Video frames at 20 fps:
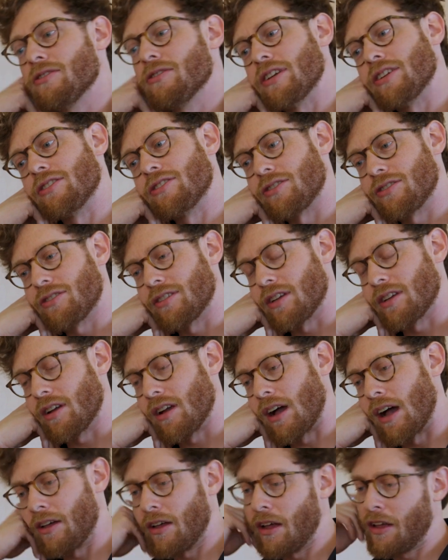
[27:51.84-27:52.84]
really interesting.
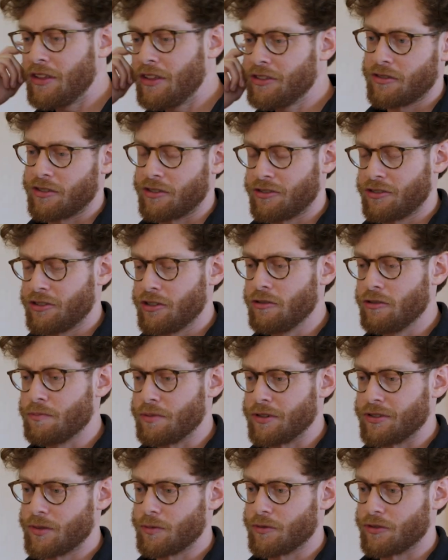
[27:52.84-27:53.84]
I think there's two
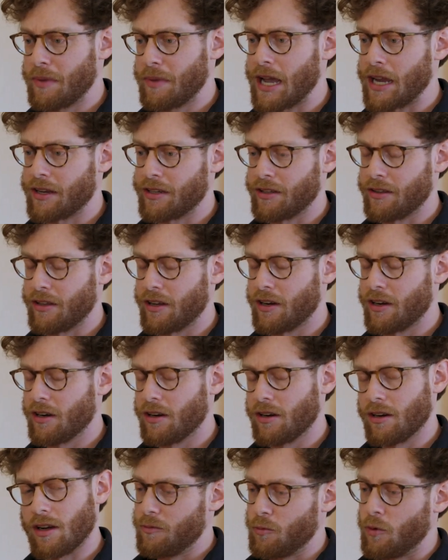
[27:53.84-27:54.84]
principles packed in
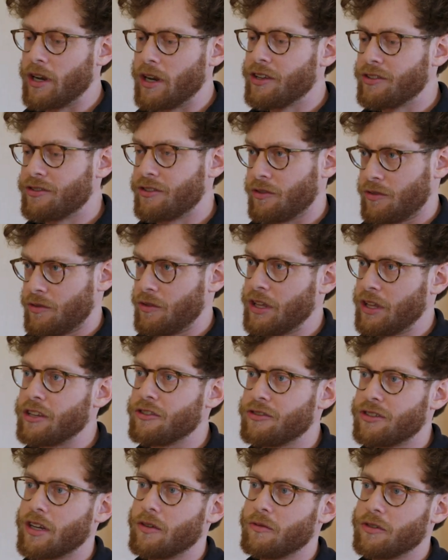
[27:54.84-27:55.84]
there. One is the thing
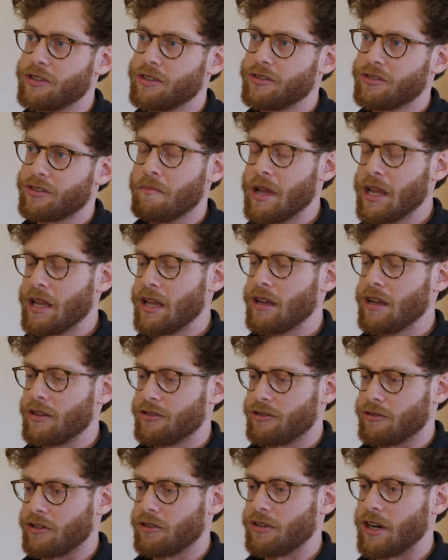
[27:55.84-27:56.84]
you said, which is making a
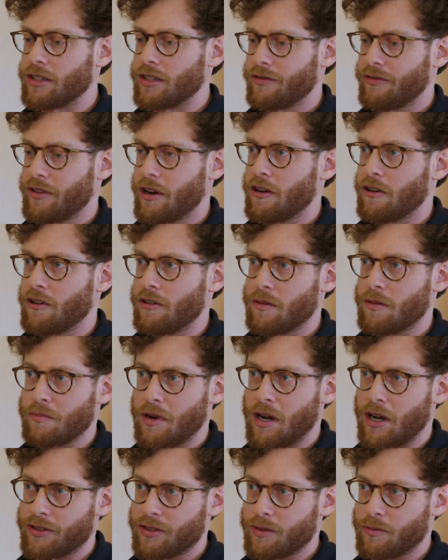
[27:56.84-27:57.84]
certain class of error
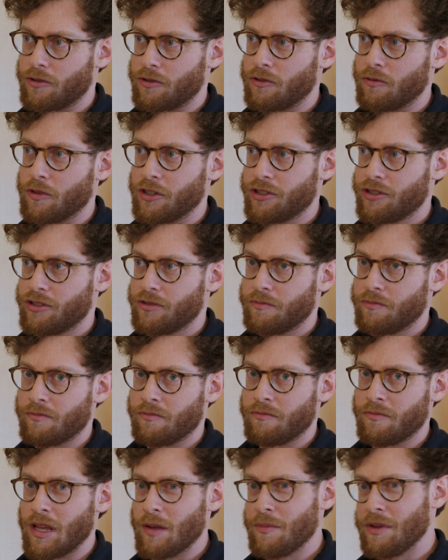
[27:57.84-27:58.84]
impossible, which
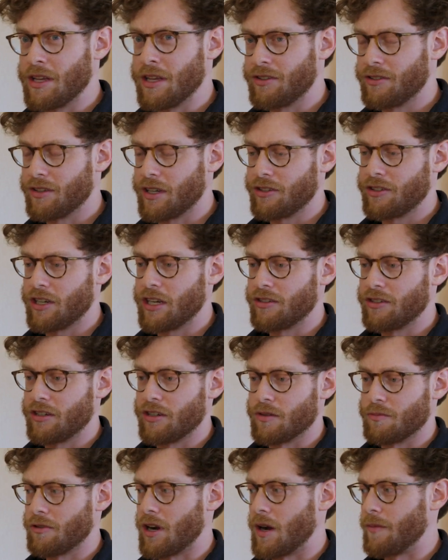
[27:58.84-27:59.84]
maybe it's like changing
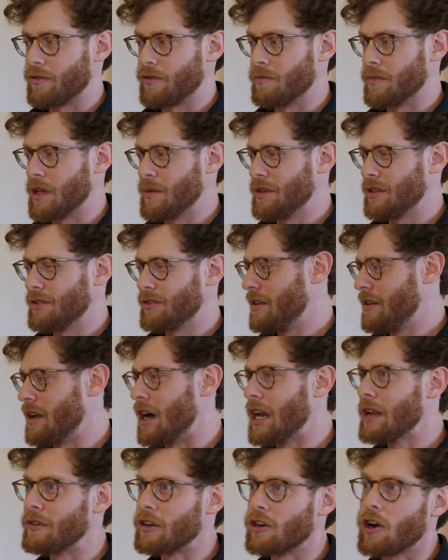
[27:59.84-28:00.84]
your prompt, or maybe it's
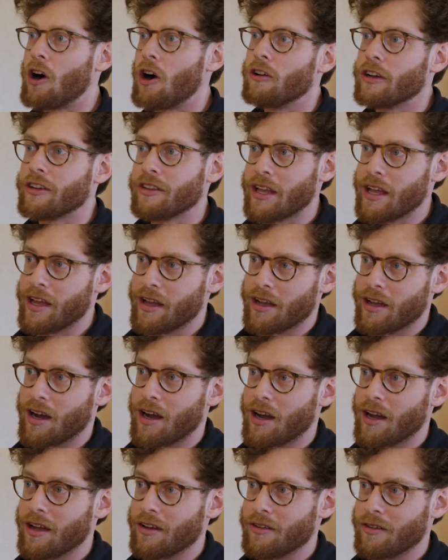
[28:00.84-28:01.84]
not even calling the
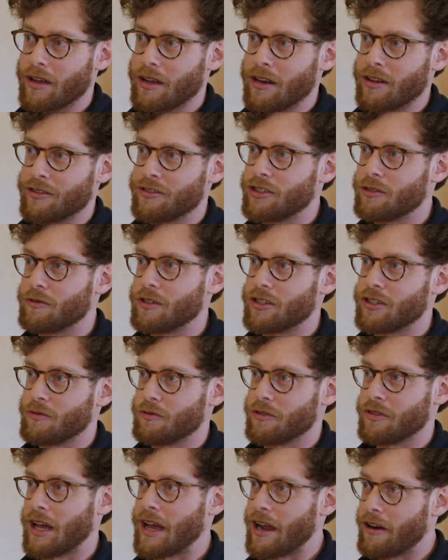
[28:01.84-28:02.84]
AI in a situation
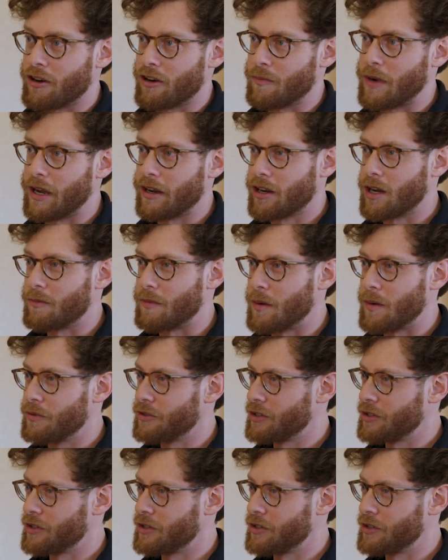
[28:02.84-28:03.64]
where that error might come up or